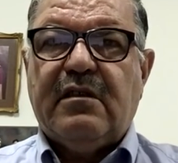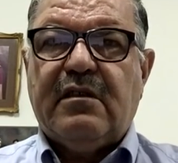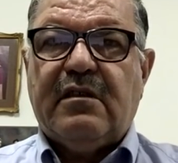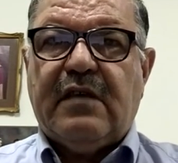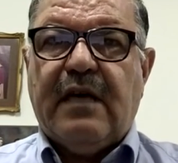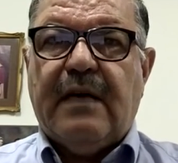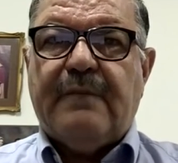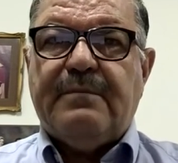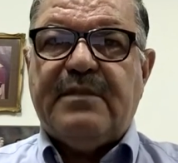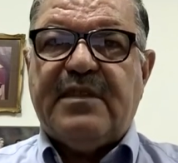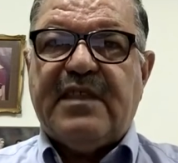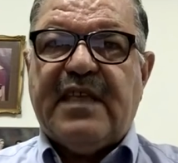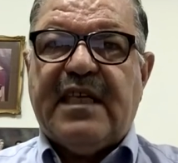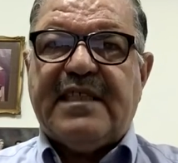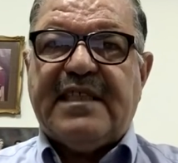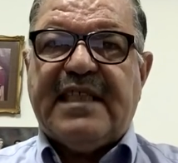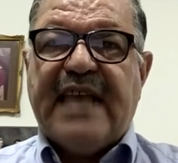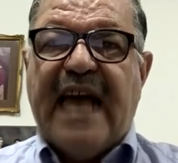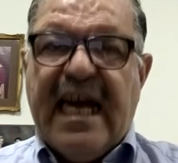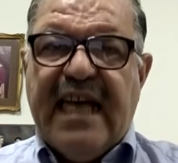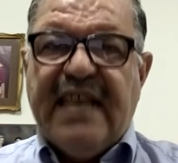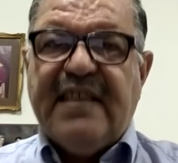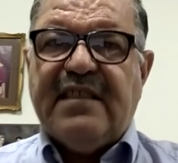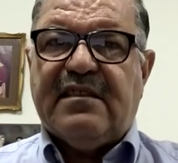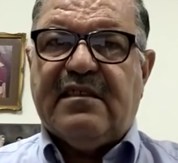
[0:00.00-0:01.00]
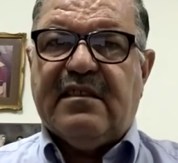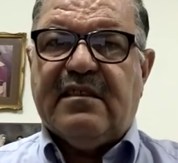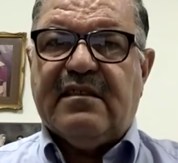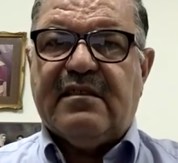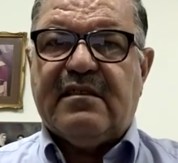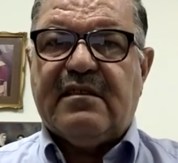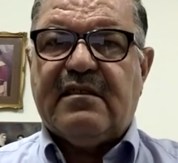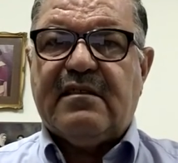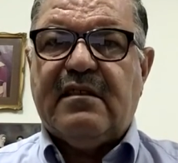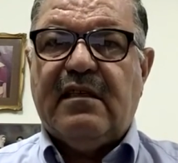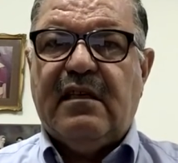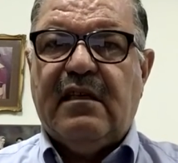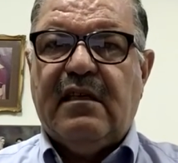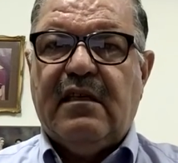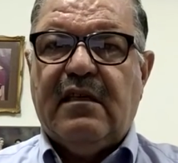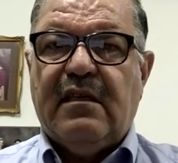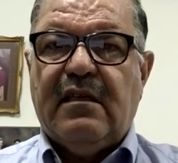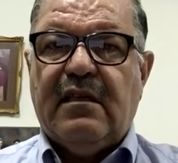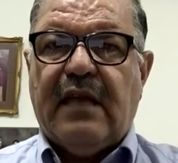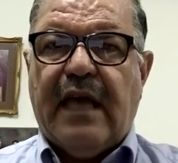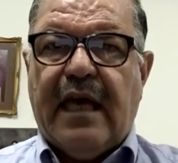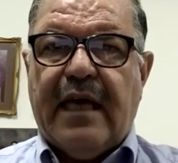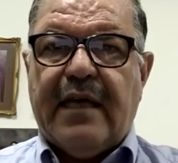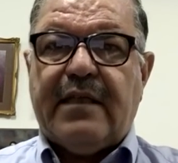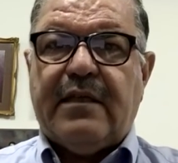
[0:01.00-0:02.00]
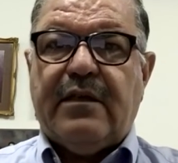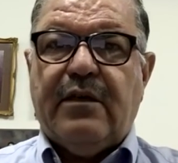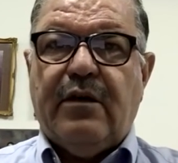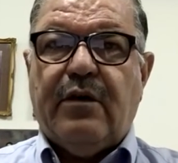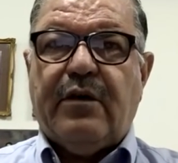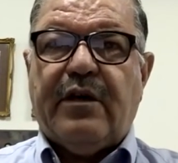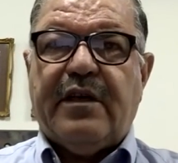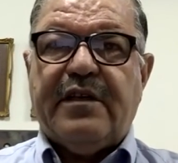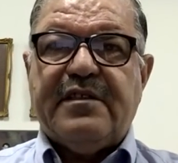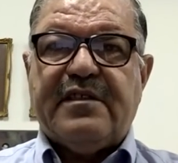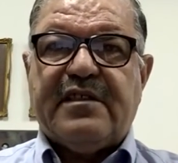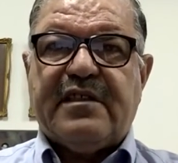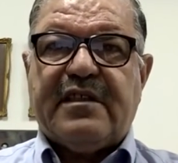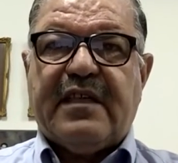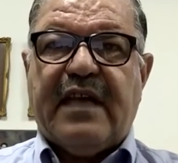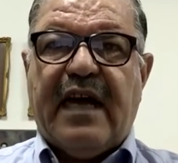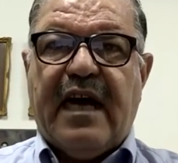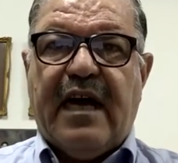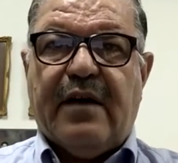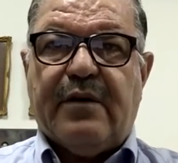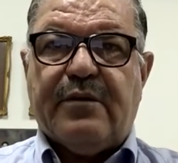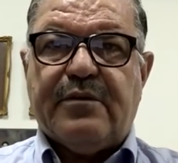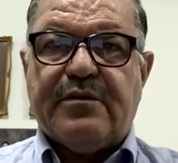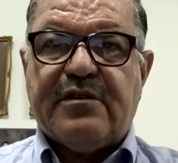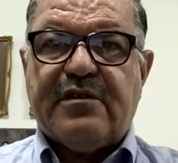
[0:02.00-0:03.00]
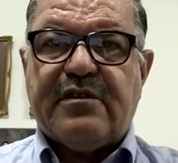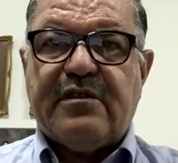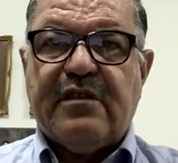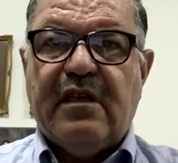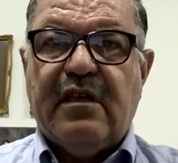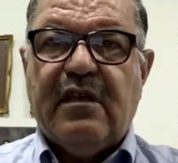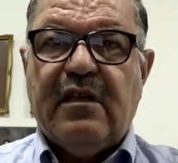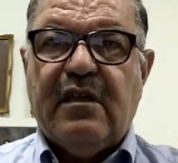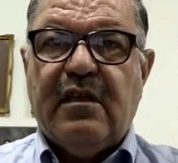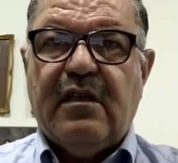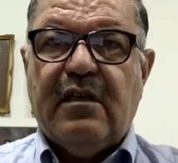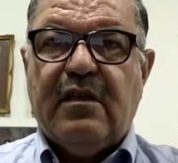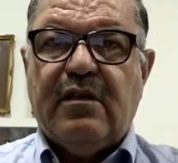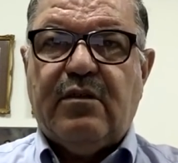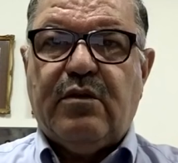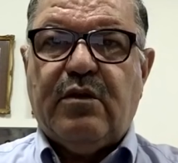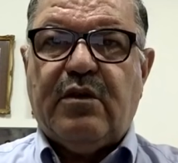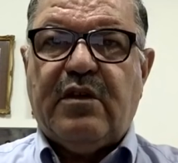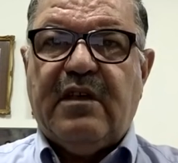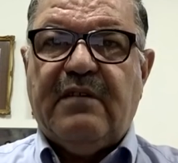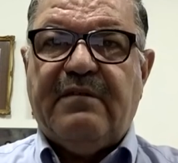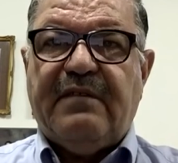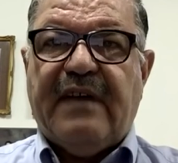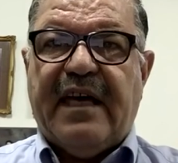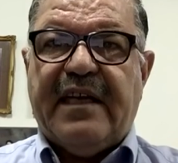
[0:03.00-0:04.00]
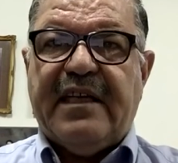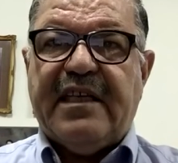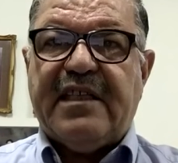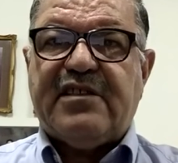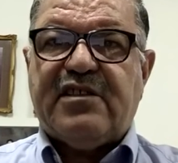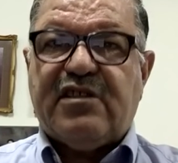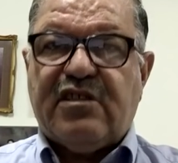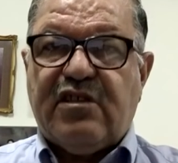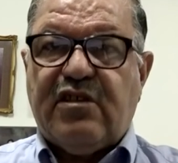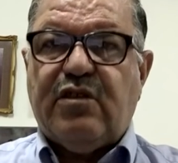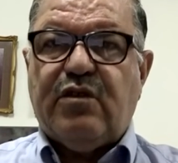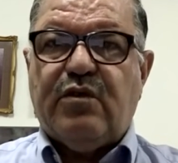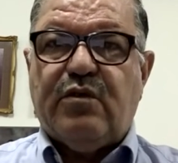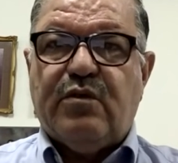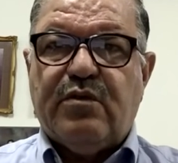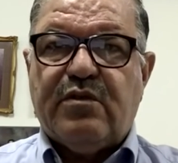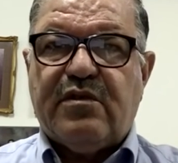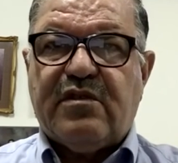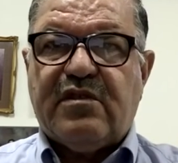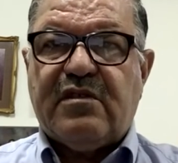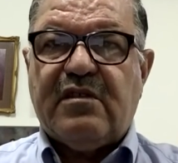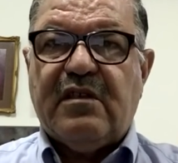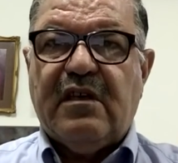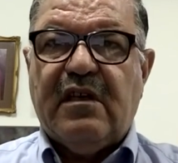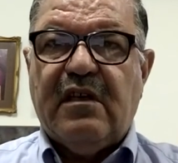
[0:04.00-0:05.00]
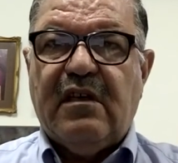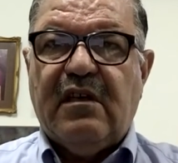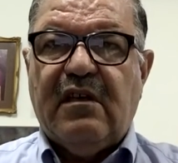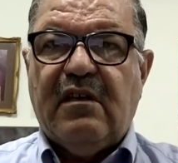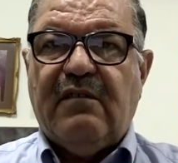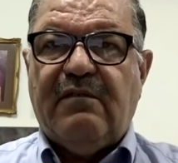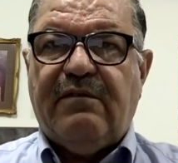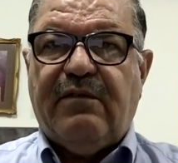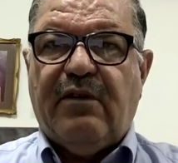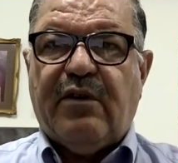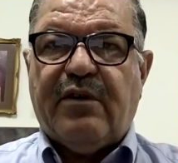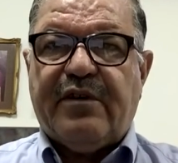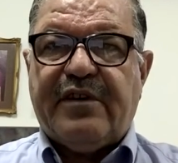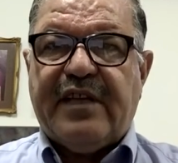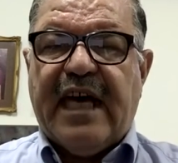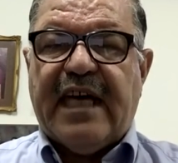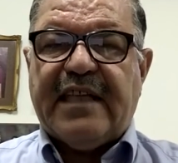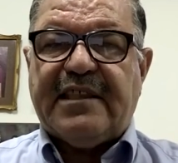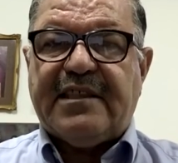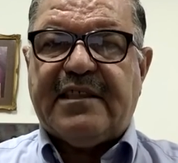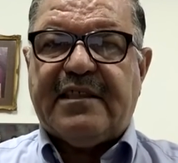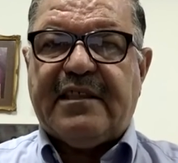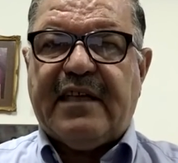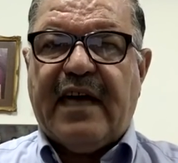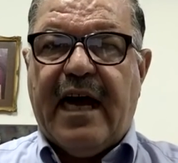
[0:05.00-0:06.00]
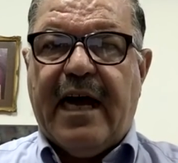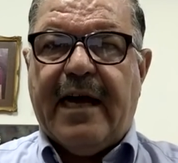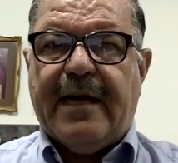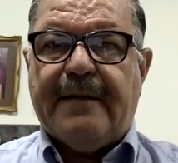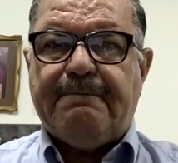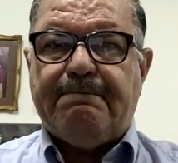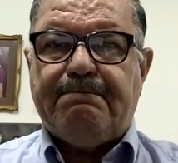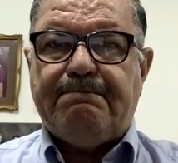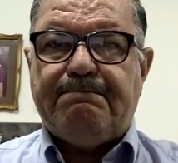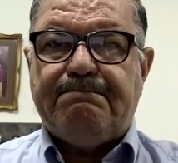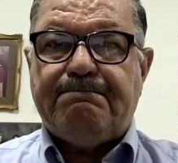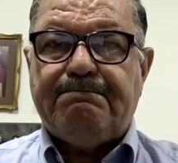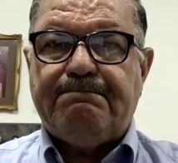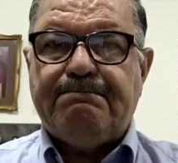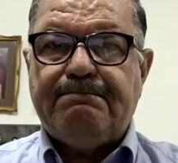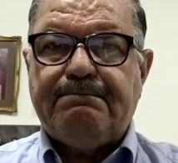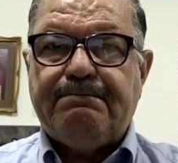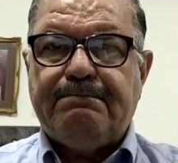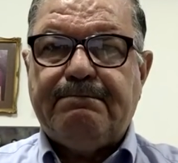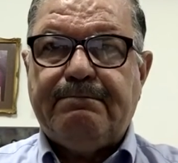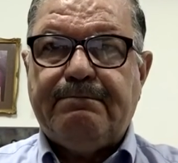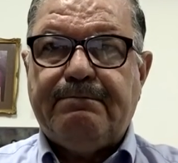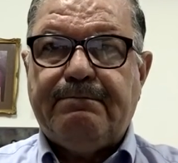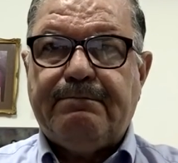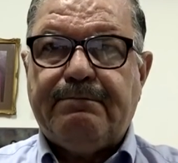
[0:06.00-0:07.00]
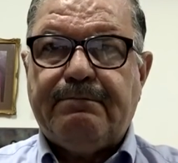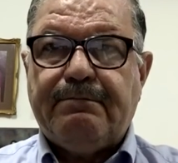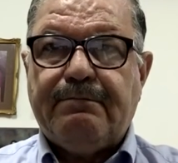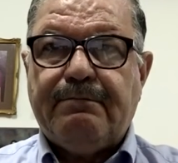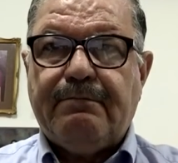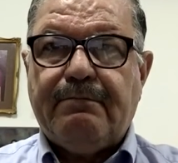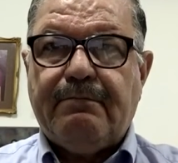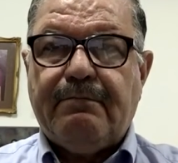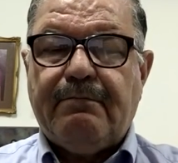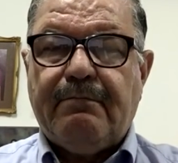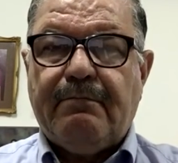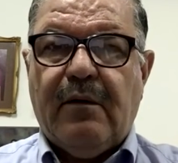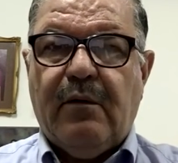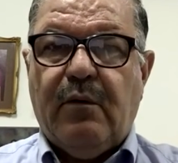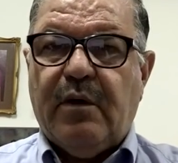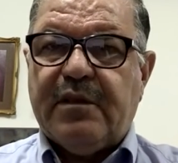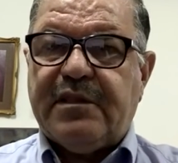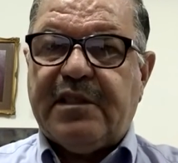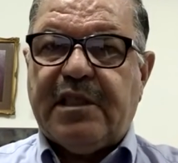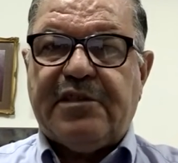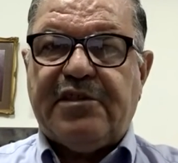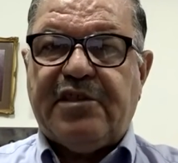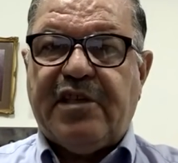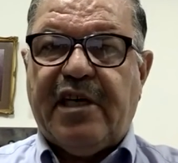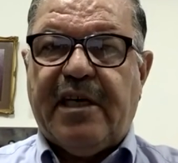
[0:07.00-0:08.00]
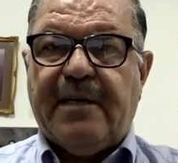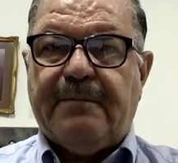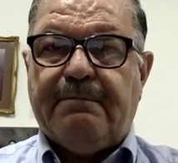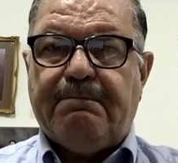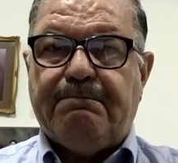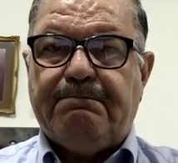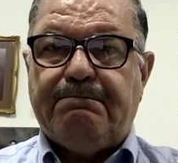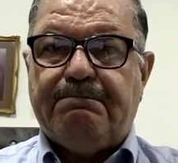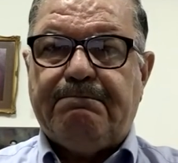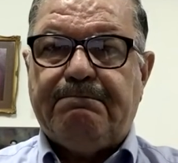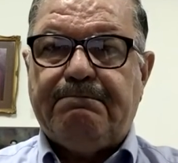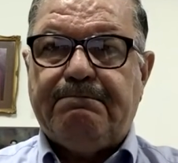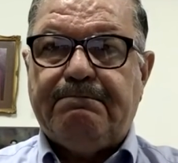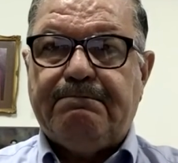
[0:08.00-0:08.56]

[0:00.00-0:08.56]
comes a scientist like Lawrence Krauss to give an excuse for that crime. What a shame.